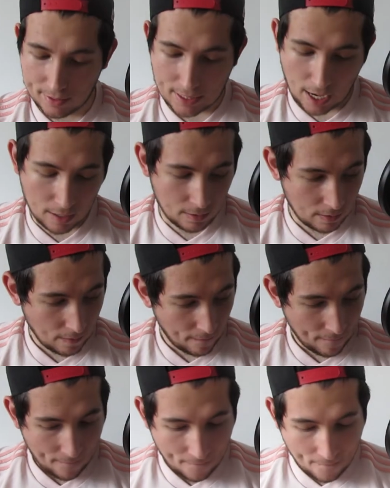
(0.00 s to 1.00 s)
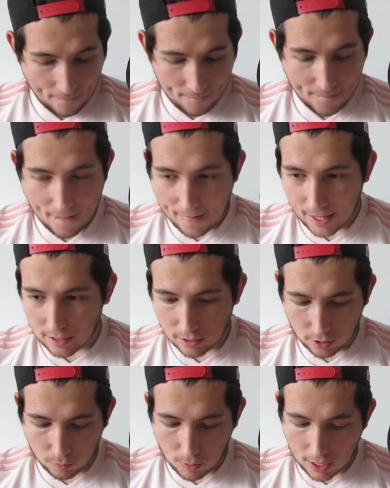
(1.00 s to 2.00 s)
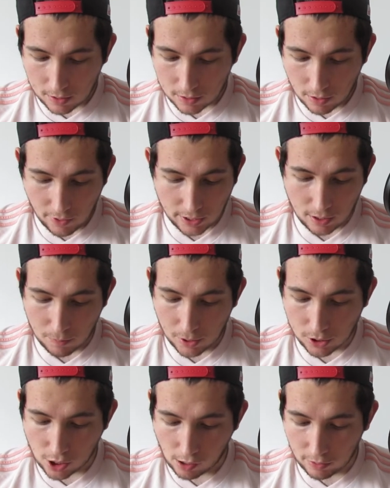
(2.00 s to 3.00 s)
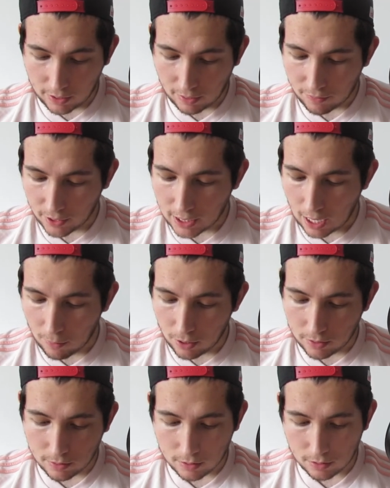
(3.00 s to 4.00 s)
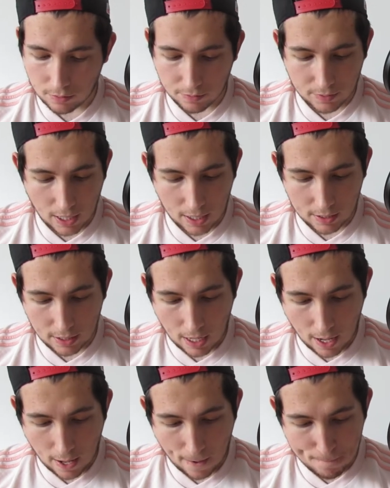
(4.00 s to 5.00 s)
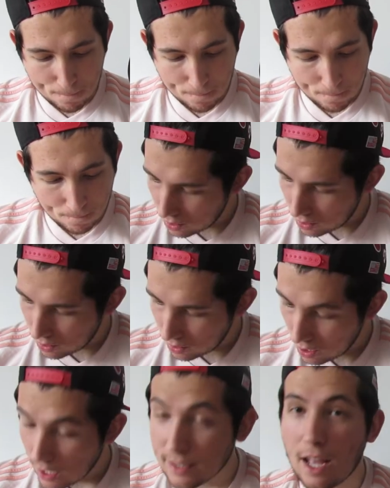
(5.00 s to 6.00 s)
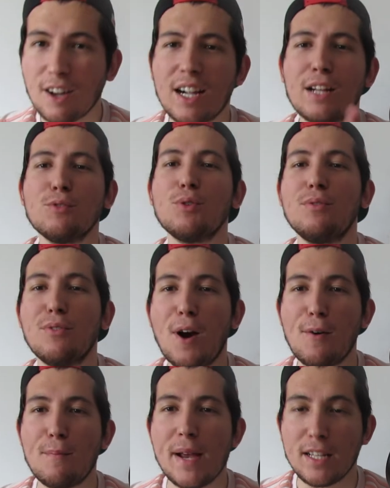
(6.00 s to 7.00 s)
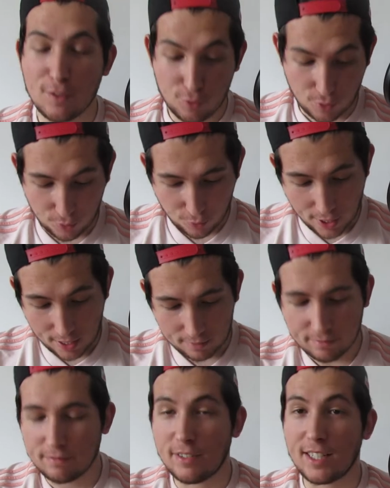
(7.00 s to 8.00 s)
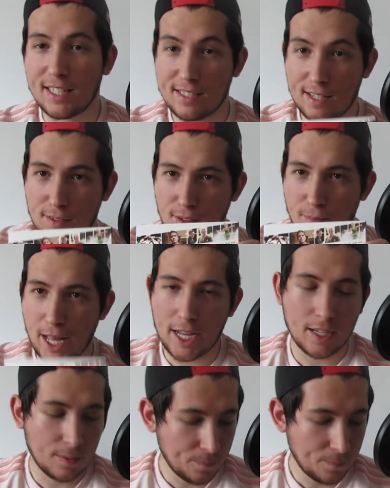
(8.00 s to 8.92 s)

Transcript: So yeah, that's a good one. Directed by Joel and Ethan Coen, who've done um, No Country for Old Men and True Grit, like it says on the back.